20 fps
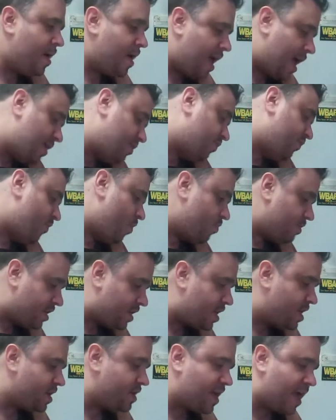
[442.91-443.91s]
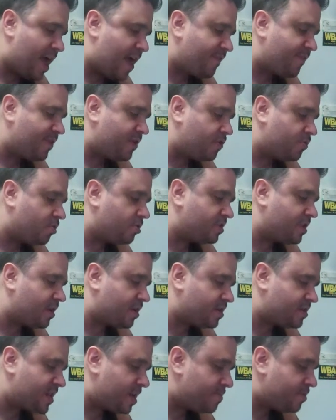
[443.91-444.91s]
hence folding it in half and it looks
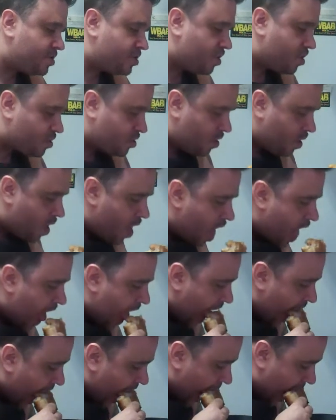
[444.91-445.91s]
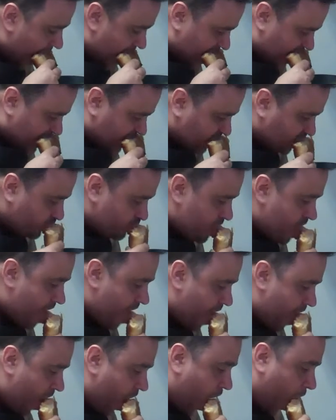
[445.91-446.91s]
like a semicircle.
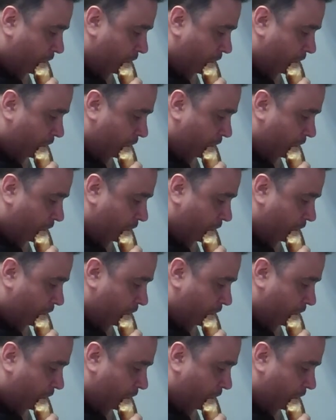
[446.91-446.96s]
Okay?